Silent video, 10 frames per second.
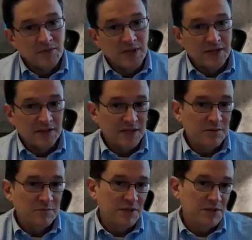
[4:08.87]
That
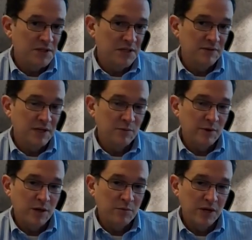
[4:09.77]
could be a significant
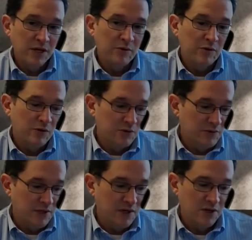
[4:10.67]
amount of money. We worked
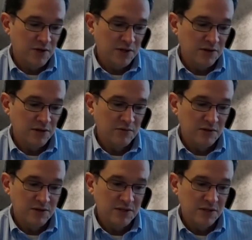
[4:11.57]
with a contractor here
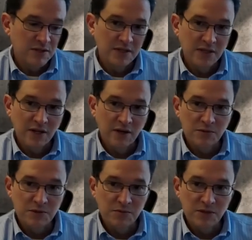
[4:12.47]
recently that got
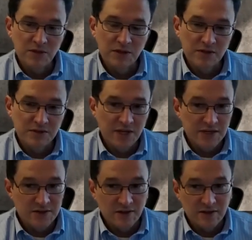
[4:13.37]
almost $1 million
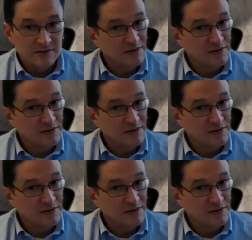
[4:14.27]
tax credit.